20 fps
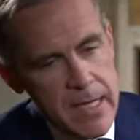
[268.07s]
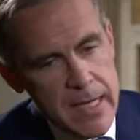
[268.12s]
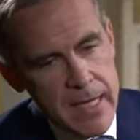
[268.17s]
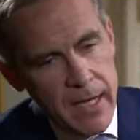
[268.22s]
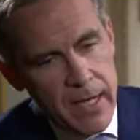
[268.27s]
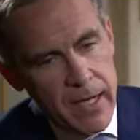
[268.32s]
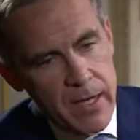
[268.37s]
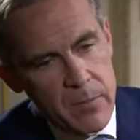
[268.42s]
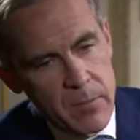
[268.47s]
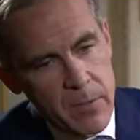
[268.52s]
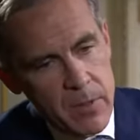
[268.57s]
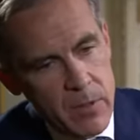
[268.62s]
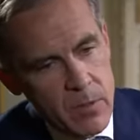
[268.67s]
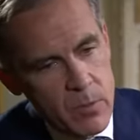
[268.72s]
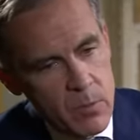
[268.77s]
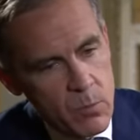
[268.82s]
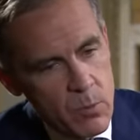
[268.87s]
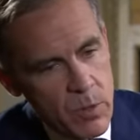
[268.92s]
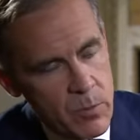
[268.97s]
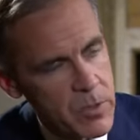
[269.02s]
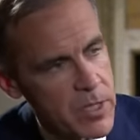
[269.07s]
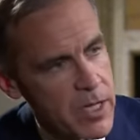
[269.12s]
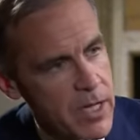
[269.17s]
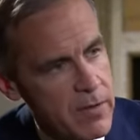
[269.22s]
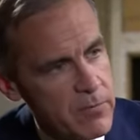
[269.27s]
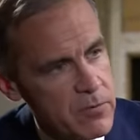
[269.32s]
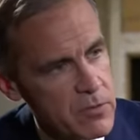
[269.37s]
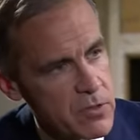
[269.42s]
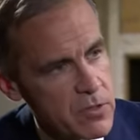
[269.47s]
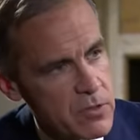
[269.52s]
What we
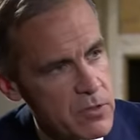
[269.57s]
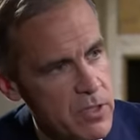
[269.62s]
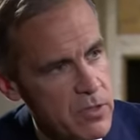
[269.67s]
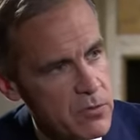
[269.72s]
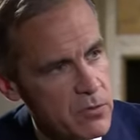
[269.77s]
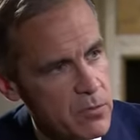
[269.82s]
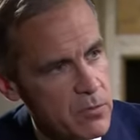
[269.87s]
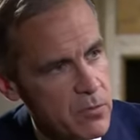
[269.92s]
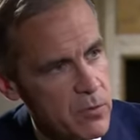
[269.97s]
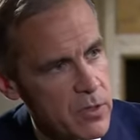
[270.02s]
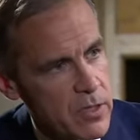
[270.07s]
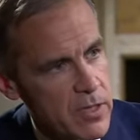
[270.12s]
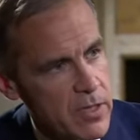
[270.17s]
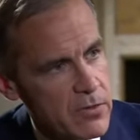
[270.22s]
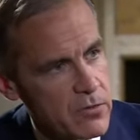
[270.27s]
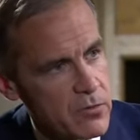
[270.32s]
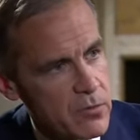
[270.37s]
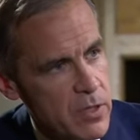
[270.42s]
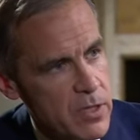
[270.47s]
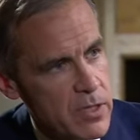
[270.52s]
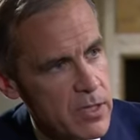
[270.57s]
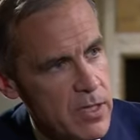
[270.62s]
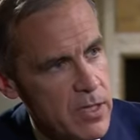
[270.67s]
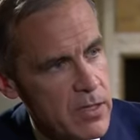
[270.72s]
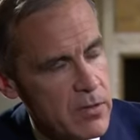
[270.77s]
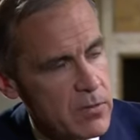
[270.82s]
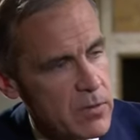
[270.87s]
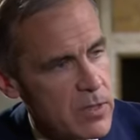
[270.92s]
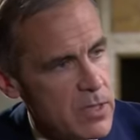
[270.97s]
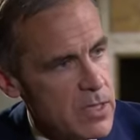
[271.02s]
have as our central forecast right
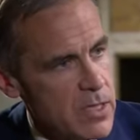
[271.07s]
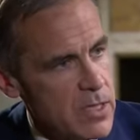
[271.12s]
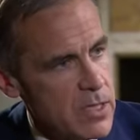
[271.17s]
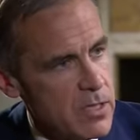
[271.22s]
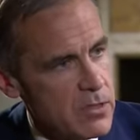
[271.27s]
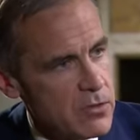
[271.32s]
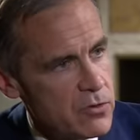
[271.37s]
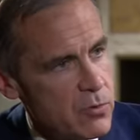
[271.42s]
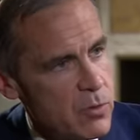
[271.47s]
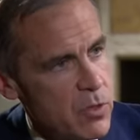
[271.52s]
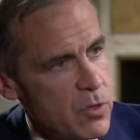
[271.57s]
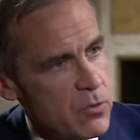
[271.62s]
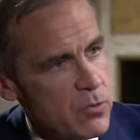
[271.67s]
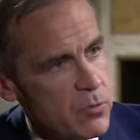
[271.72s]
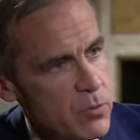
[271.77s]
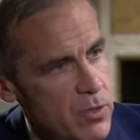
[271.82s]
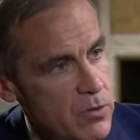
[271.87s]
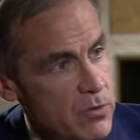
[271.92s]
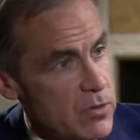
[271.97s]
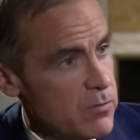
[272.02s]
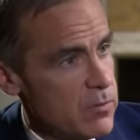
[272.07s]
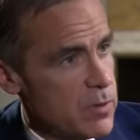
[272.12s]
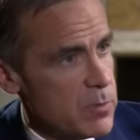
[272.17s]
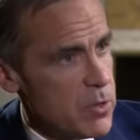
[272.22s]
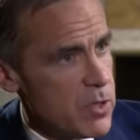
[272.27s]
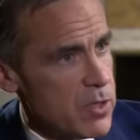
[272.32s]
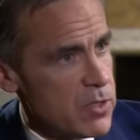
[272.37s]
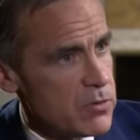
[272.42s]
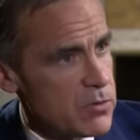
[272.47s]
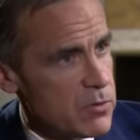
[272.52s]
now is growth, relatively
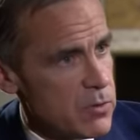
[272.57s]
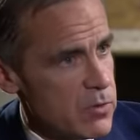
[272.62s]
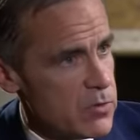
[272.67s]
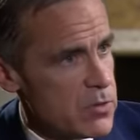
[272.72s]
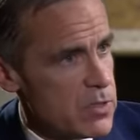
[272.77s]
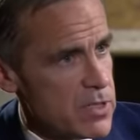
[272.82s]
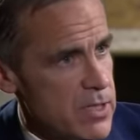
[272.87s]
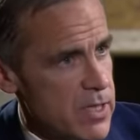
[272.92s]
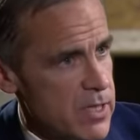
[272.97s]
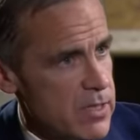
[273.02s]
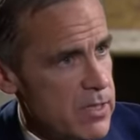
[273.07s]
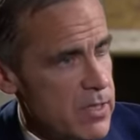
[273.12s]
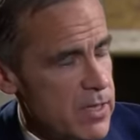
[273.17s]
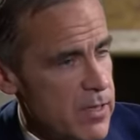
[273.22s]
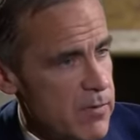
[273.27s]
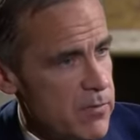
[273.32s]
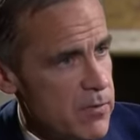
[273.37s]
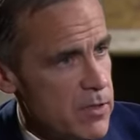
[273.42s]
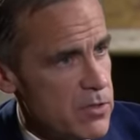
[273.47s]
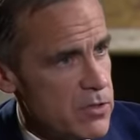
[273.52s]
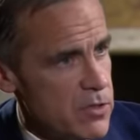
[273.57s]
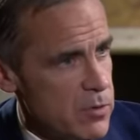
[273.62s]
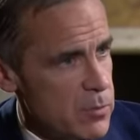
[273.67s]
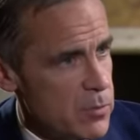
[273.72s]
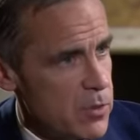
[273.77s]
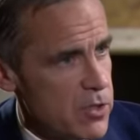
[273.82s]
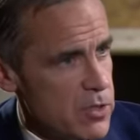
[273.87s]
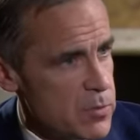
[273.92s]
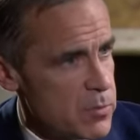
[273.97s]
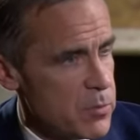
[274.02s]
modest growth the second half of this year,
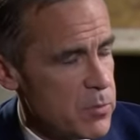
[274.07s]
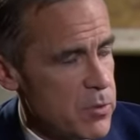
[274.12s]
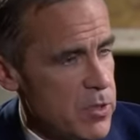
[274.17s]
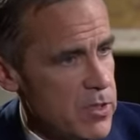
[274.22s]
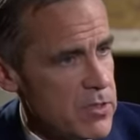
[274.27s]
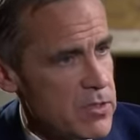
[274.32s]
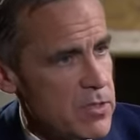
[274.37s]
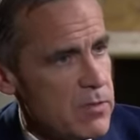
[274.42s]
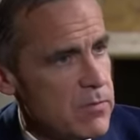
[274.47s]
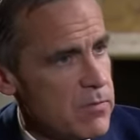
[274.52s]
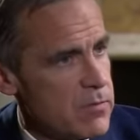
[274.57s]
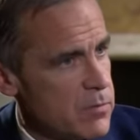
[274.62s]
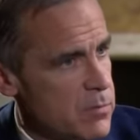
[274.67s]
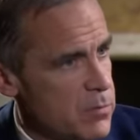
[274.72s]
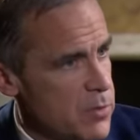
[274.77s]
modest but positive,